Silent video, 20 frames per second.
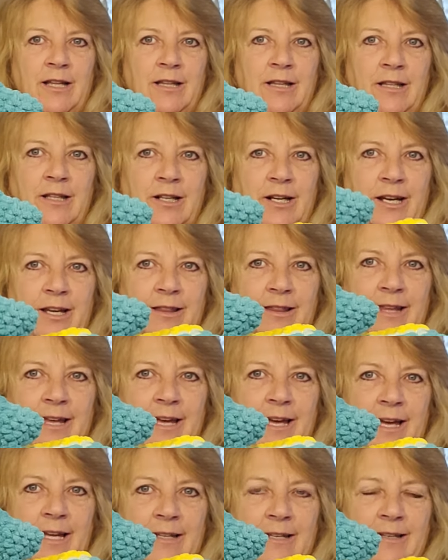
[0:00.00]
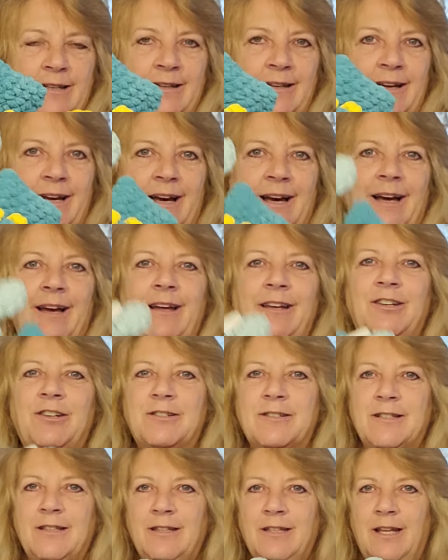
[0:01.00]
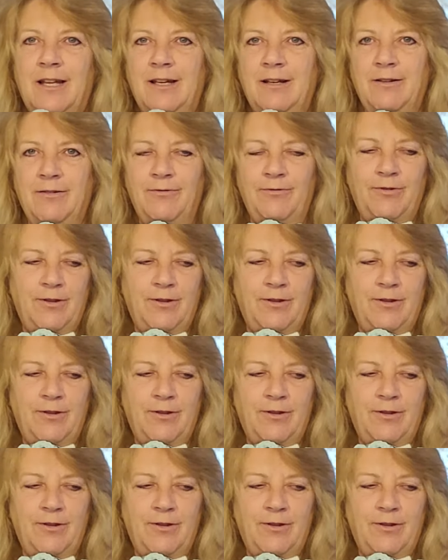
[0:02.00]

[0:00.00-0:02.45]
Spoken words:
Look at that. I just love